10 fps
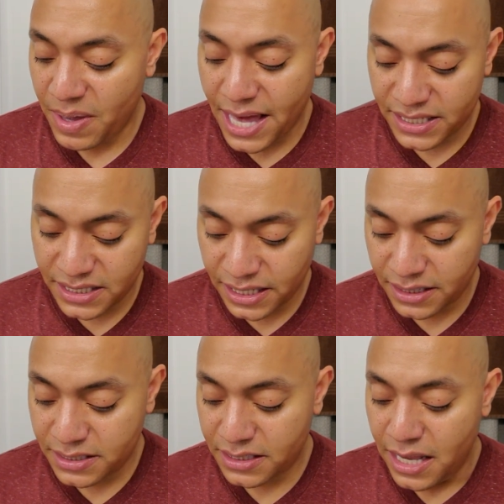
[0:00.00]

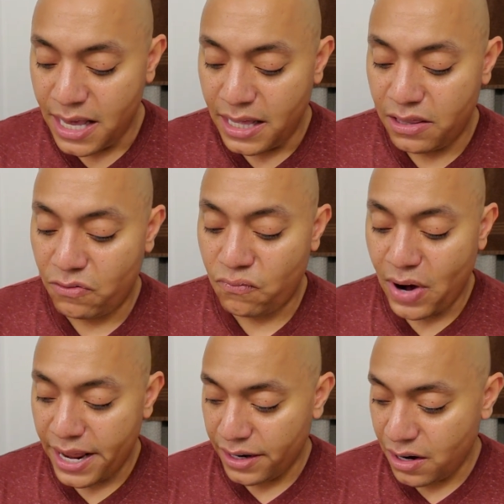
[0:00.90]
essence, the
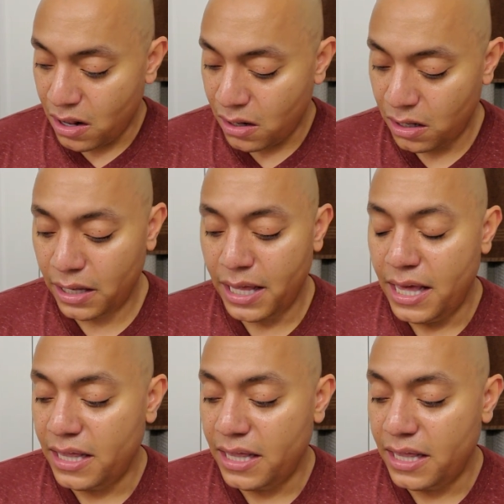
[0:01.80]
retinol,